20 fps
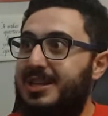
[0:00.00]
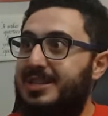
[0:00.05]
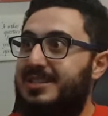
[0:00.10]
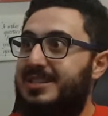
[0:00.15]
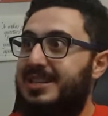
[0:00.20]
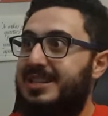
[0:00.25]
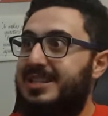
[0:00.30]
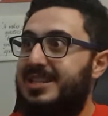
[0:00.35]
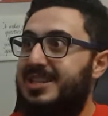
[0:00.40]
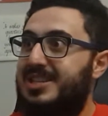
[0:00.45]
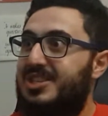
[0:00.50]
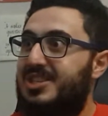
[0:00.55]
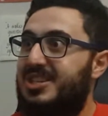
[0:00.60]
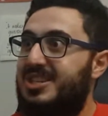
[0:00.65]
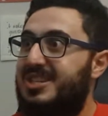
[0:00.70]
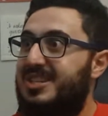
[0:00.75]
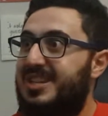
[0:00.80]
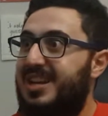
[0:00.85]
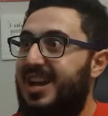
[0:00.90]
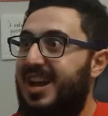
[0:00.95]
It's
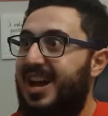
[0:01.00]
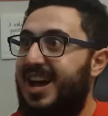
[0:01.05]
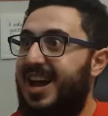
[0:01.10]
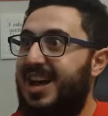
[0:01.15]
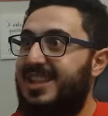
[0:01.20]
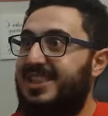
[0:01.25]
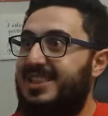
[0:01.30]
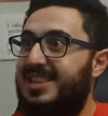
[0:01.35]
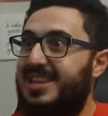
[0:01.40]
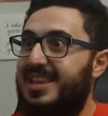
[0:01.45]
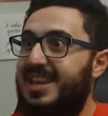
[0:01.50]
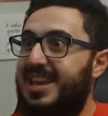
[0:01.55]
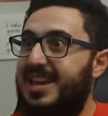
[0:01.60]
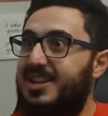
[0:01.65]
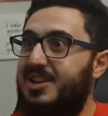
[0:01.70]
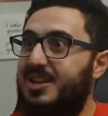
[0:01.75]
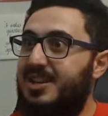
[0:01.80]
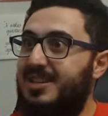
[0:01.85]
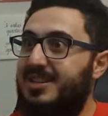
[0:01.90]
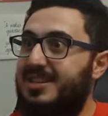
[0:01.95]
this is
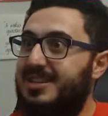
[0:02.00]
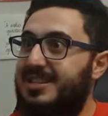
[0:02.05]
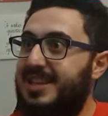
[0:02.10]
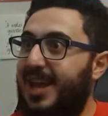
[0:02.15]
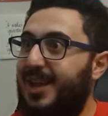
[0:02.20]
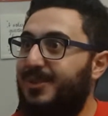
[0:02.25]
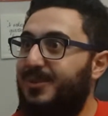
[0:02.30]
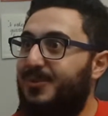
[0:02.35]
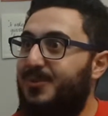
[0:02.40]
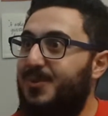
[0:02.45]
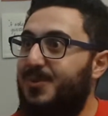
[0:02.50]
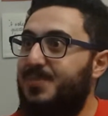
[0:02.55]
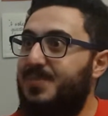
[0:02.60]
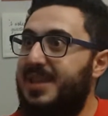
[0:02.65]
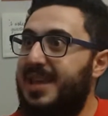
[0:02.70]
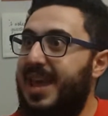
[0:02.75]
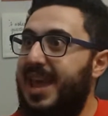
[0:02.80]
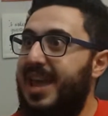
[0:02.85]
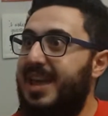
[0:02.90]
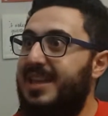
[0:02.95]
the the sound
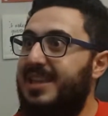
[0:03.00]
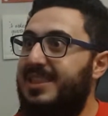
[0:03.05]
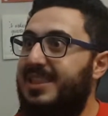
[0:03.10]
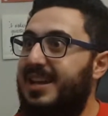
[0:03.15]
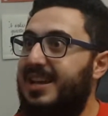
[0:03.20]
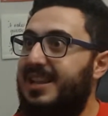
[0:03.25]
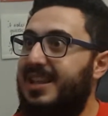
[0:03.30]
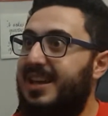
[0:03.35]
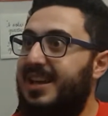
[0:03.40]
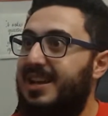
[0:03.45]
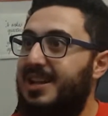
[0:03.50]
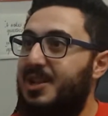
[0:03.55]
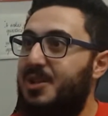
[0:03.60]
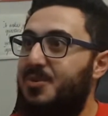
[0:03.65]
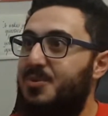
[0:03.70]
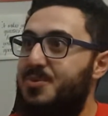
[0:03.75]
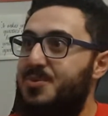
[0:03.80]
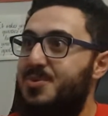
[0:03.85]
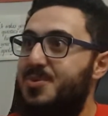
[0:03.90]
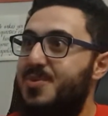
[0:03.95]
from the eh, that
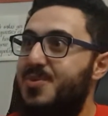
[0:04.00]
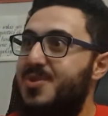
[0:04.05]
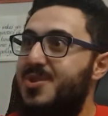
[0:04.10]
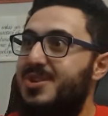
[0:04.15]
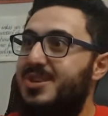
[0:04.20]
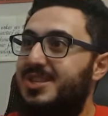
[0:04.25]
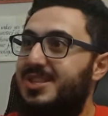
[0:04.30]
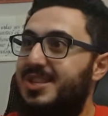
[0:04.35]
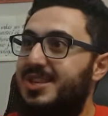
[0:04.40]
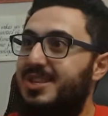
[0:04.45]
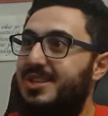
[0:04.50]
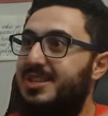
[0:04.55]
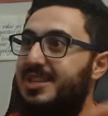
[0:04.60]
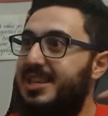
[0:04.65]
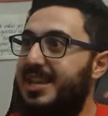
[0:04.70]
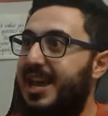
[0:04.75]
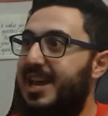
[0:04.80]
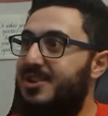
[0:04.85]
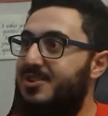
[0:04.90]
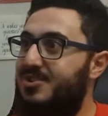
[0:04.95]

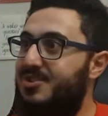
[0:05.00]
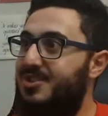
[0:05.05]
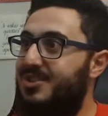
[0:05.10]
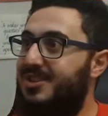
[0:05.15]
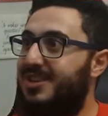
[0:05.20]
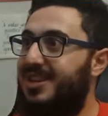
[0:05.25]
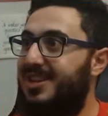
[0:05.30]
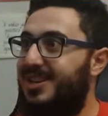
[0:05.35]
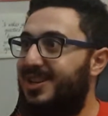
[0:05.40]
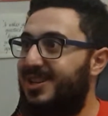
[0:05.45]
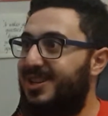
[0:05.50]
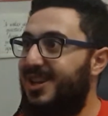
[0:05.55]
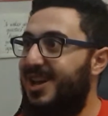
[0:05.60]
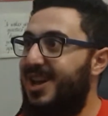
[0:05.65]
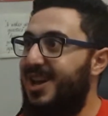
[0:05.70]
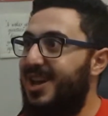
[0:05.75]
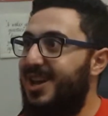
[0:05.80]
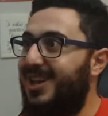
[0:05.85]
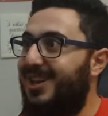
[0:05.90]
ECC engine and it